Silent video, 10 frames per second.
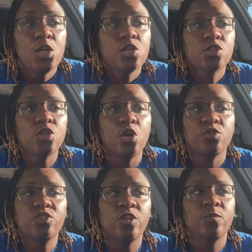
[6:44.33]

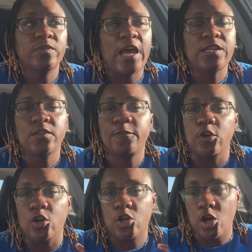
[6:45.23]
So she was asking
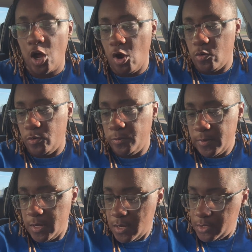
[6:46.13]
for the code.
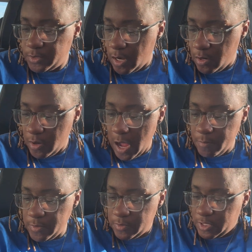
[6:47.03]
So
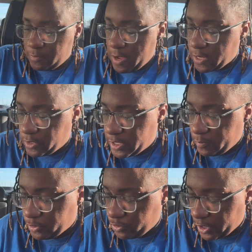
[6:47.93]
I'm gonna just make a
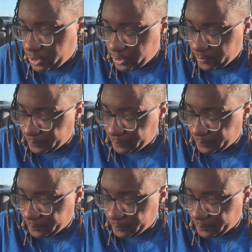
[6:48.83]
demonstration.